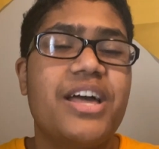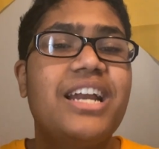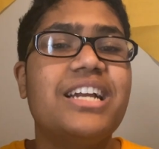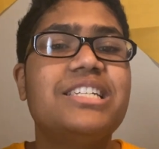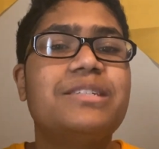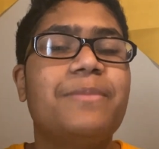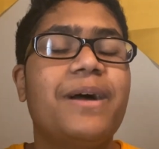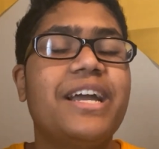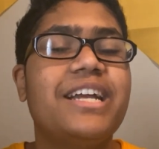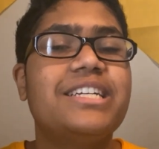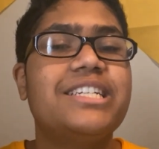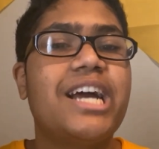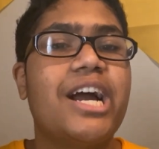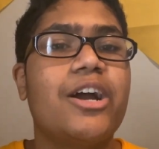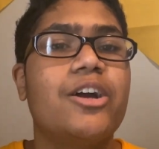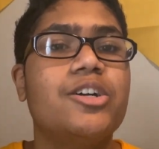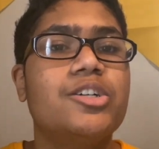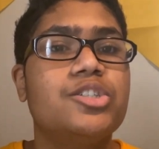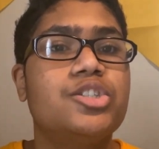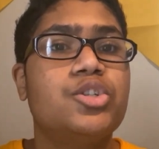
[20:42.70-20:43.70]
That is my
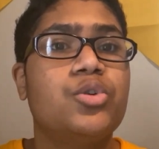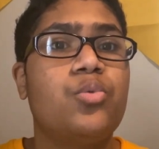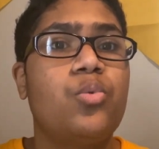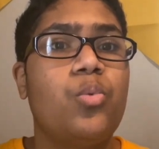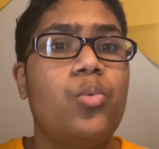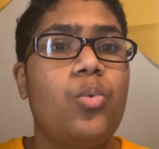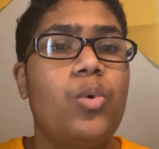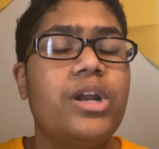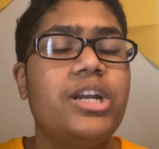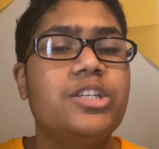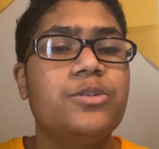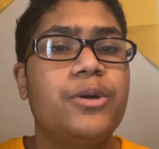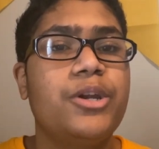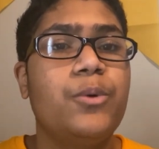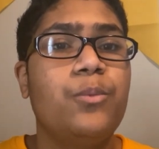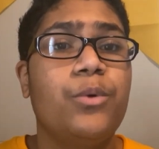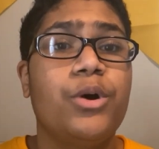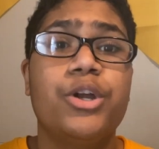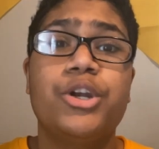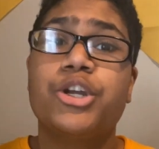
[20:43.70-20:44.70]
entire
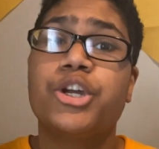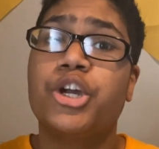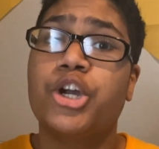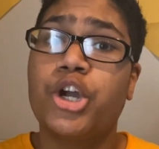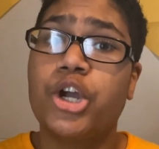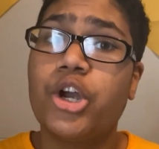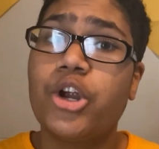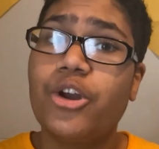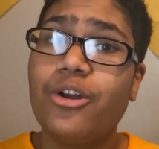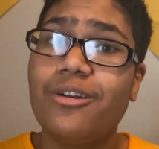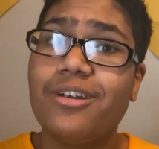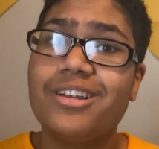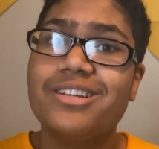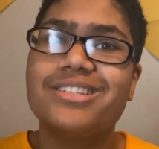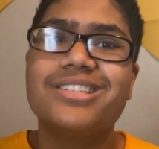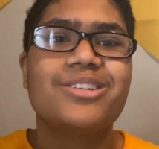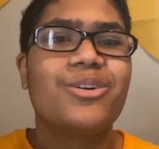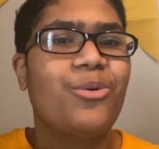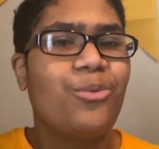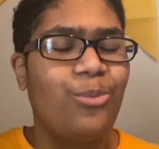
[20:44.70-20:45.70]
2021
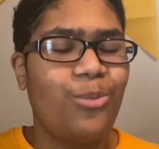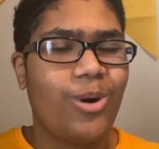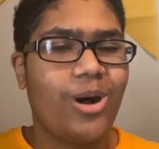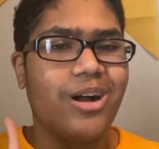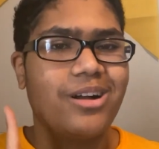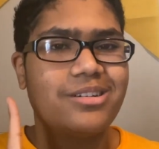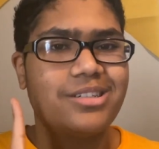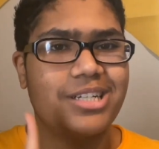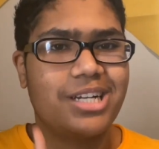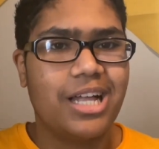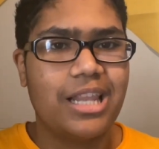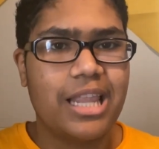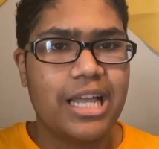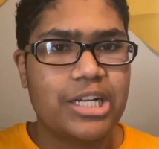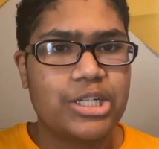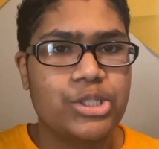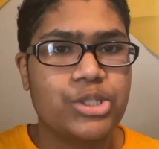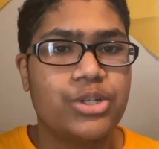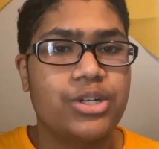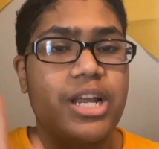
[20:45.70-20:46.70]
current wand
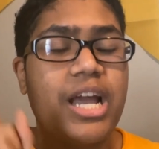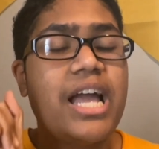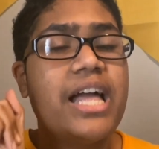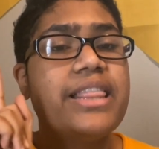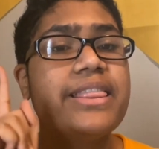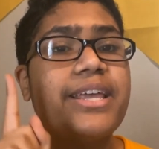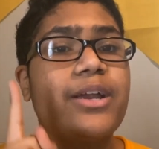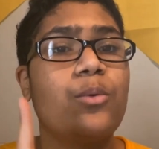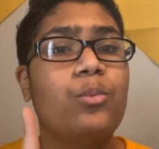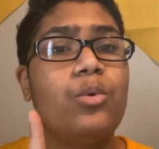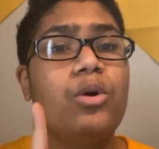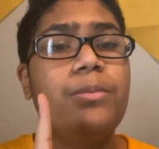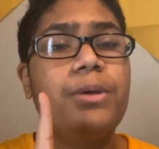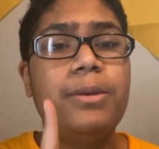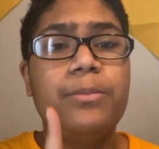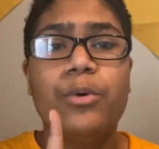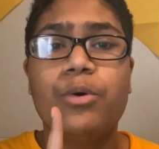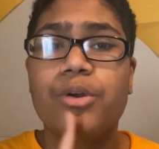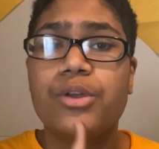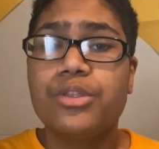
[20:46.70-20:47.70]
collection. There will be
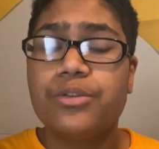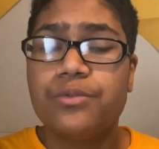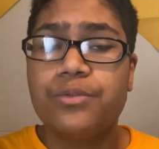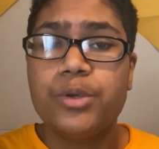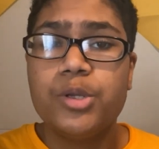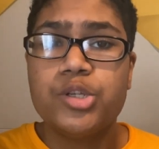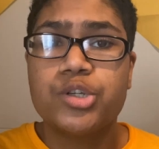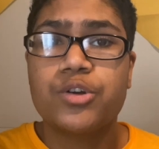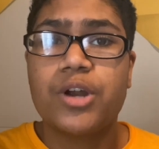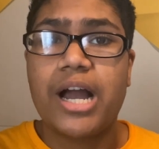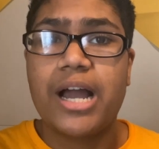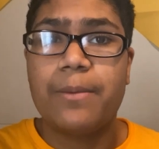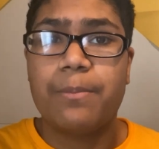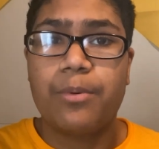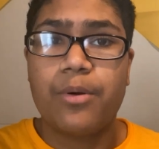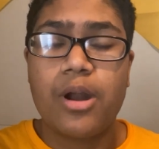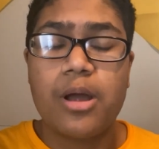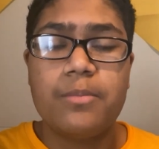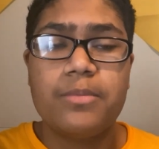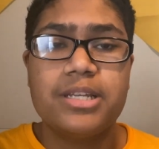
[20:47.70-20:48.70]
more in the future, I
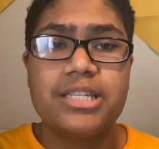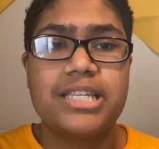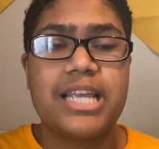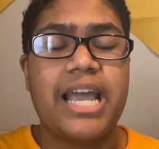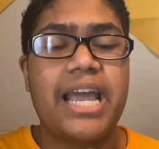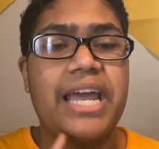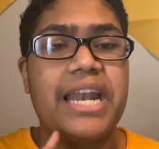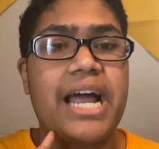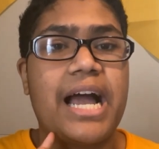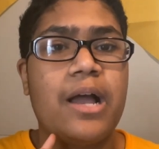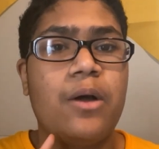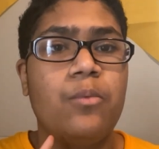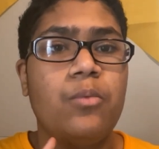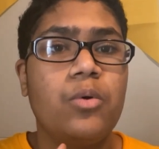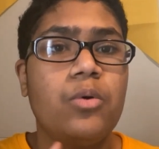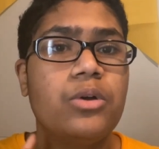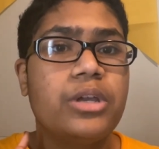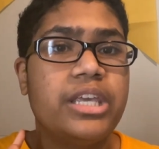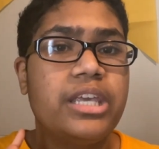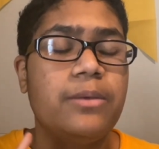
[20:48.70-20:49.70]
promise, and I
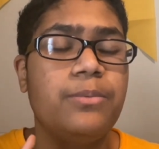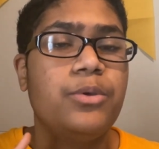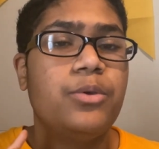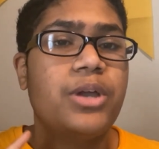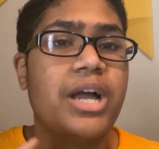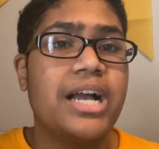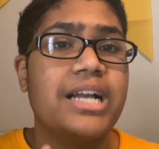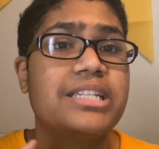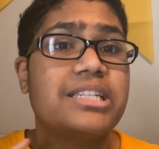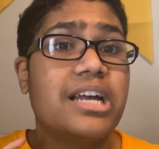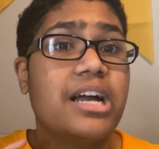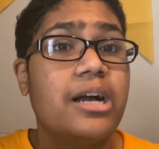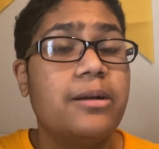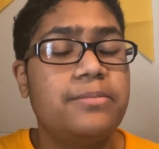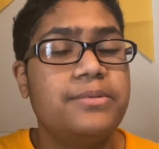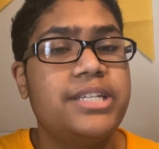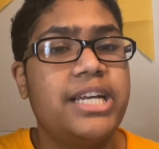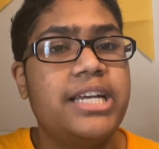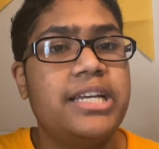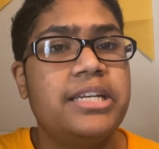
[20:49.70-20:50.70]
will keep you guys
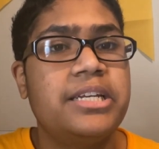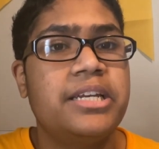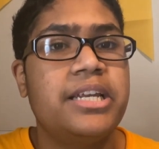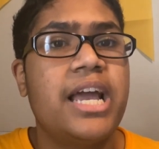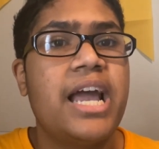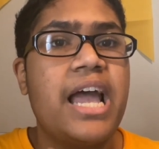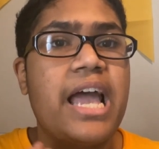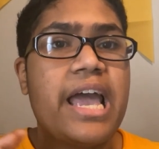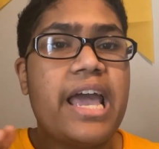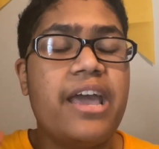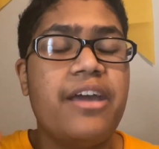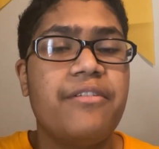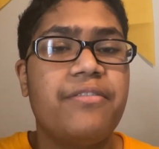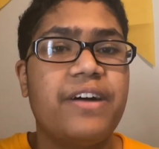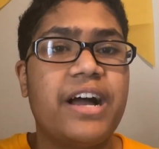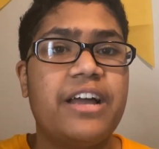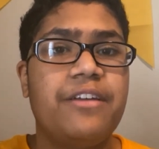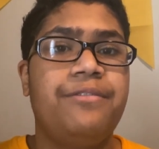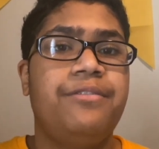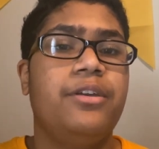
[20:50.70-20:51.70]
updated if
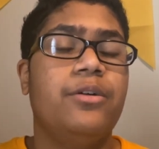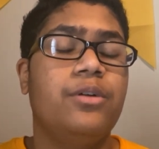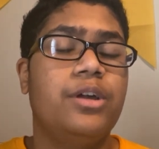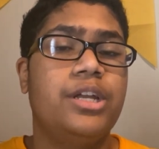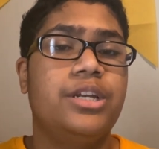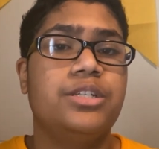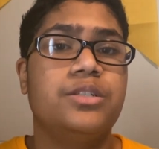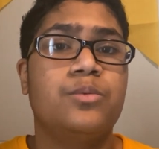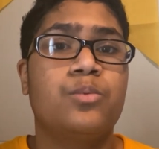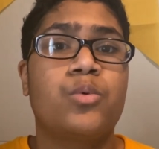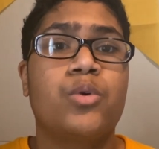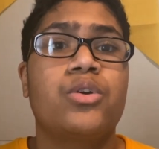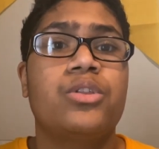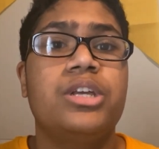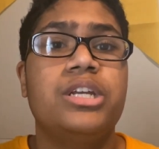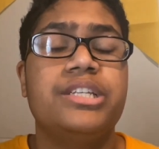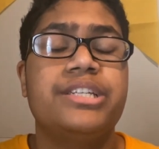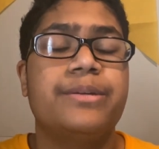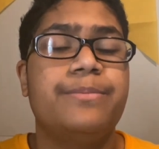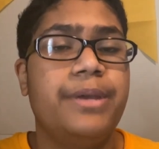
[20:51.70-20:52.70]
I feel it is
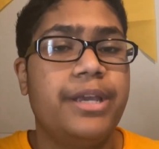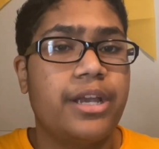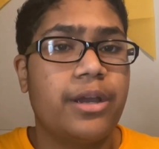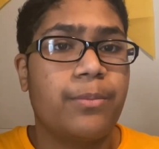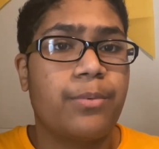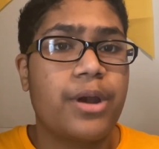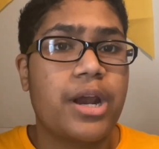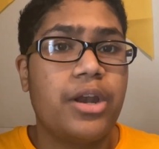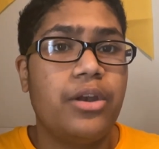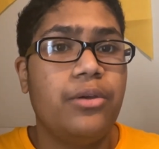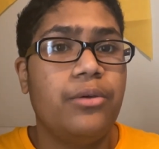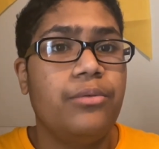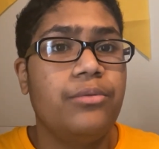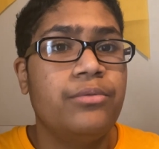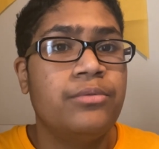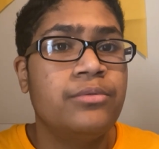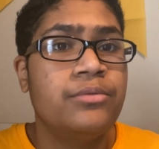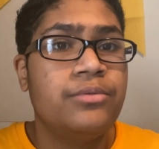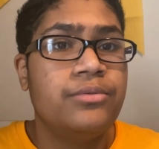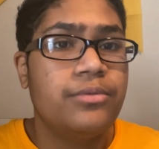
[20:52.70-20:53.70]
worthy to make a brand new
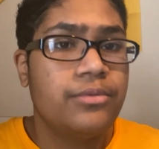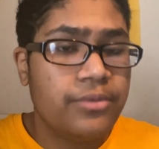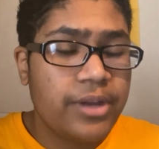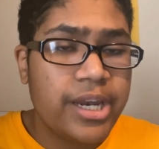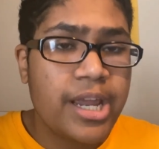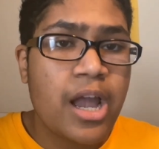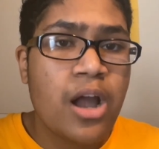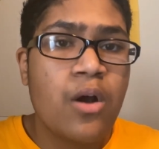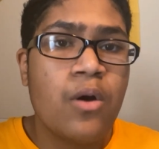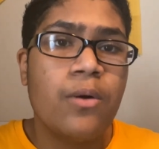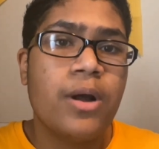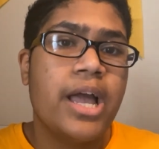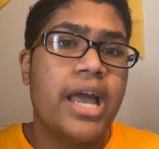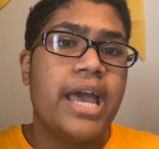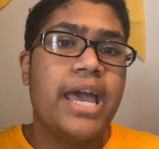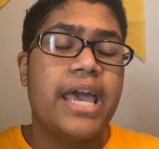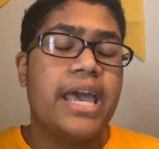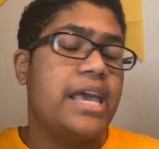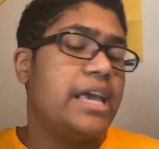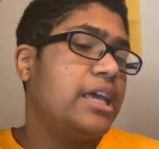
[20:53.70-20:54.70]
video.
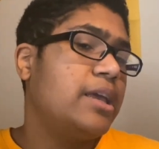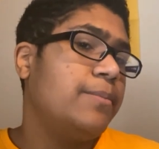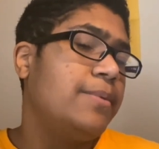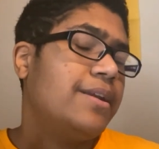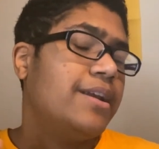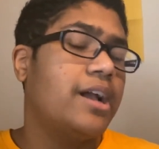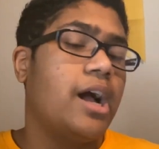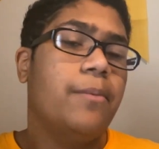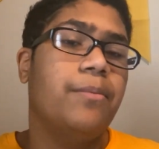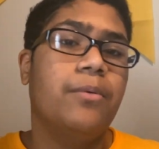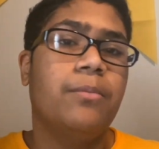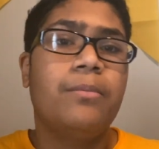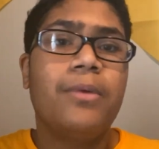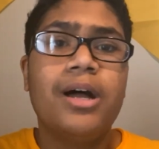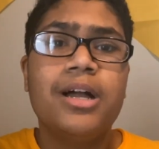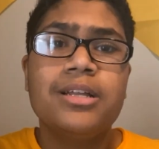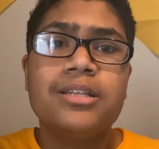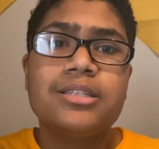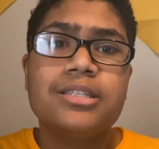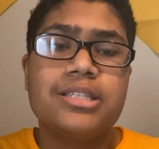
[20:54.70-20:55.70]
It could be in a couple
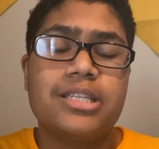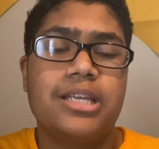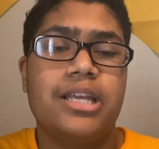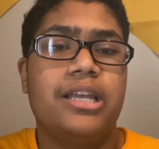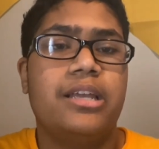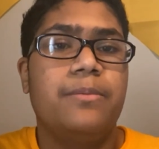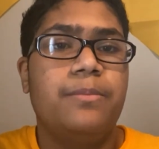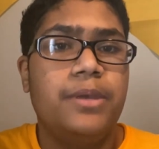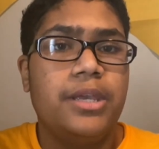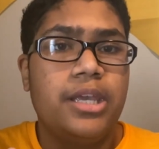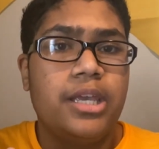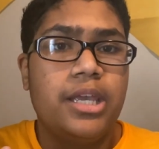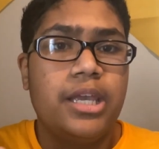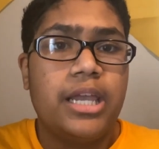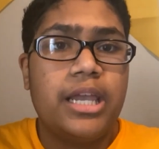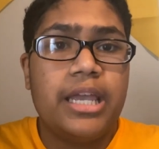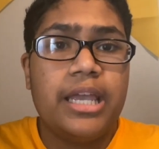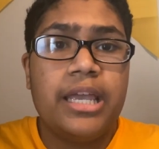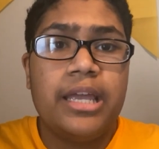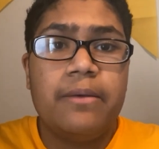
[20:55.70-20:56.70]
months, it could
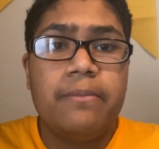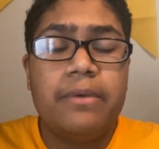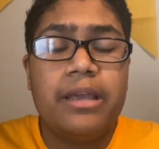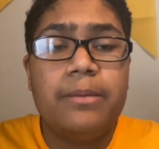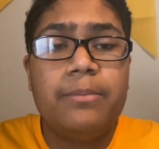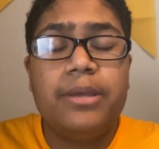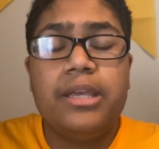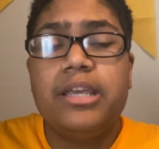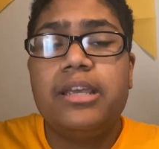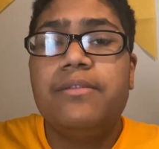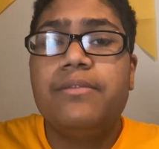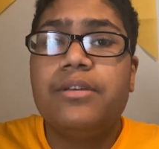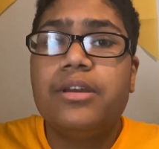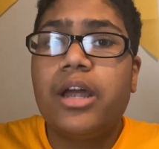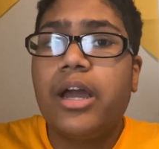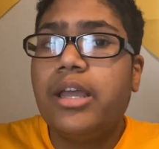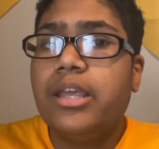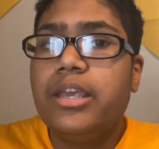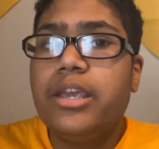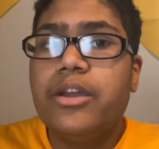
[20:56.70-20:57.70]
be in maybe even
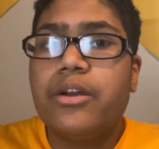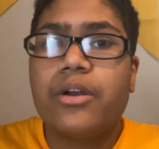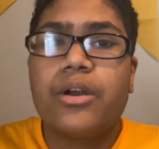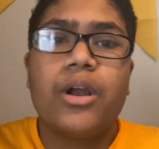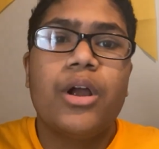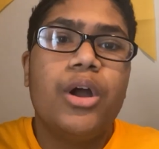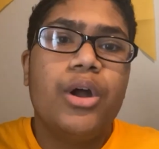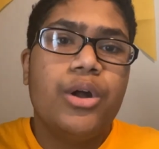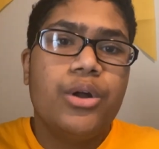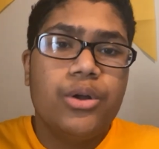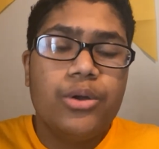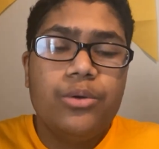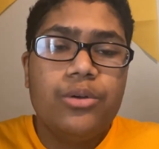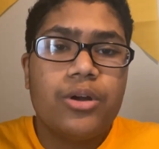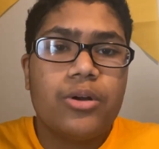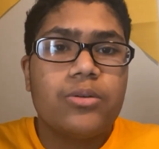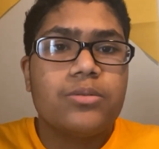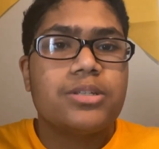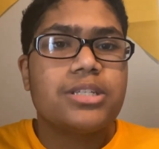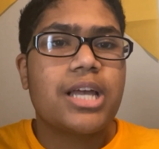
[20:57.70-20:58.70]
a year, who
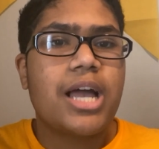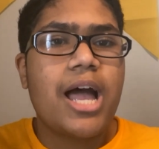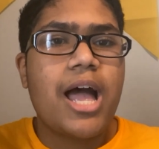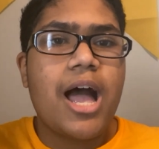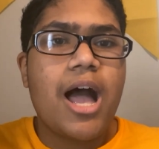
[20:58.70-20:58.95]
knows?